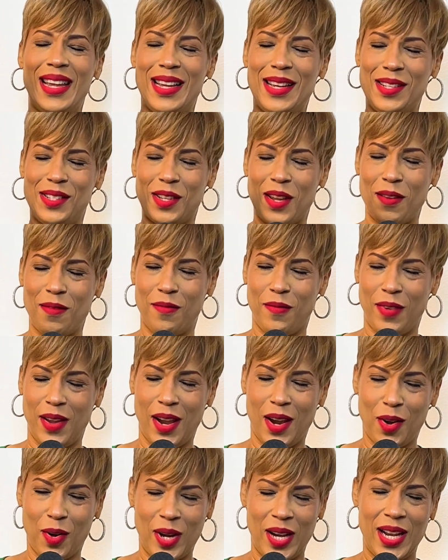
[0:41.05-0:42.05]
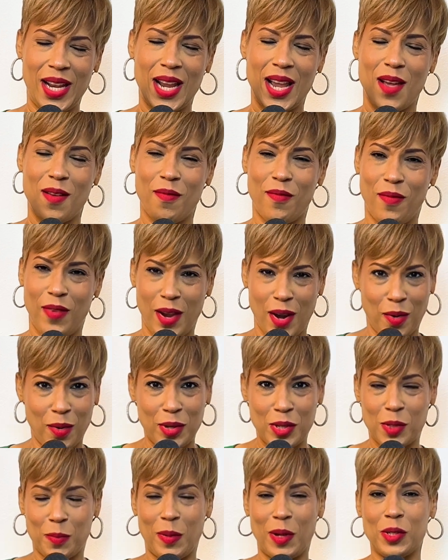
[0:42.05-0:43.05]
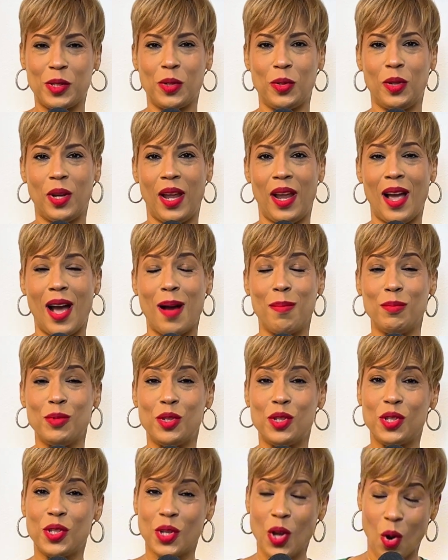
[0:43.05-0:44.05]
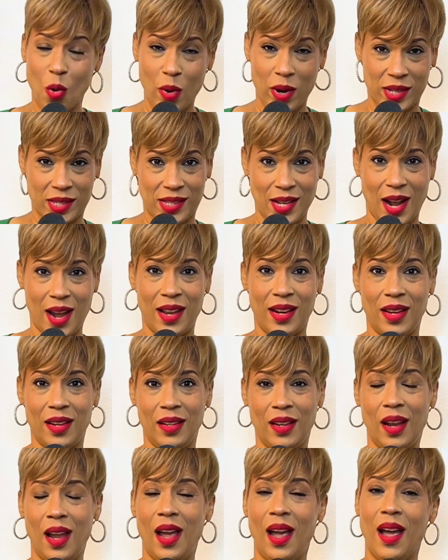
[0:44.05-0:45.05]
is a very, very special day. I'm so excited.